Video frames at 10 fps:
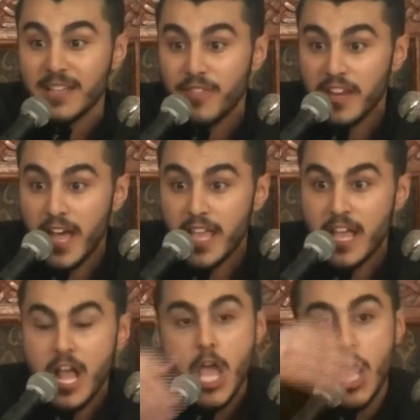of the
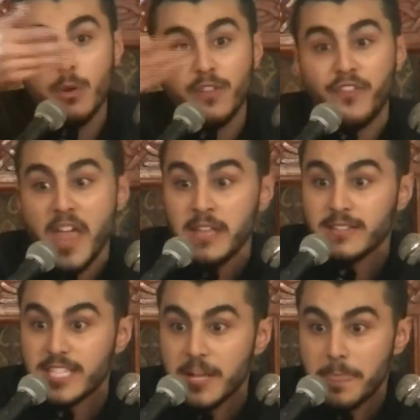night. He would
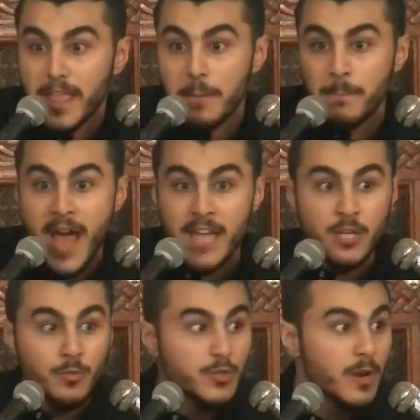faint.
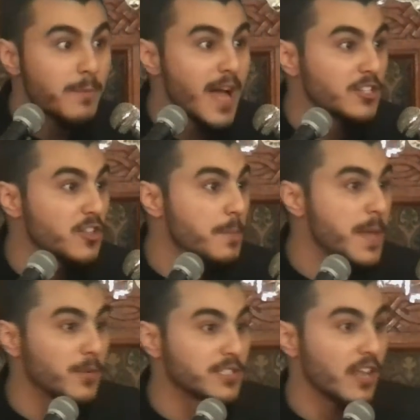Companion would run back to the
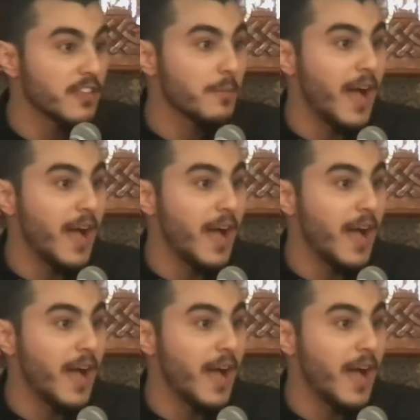people telling them,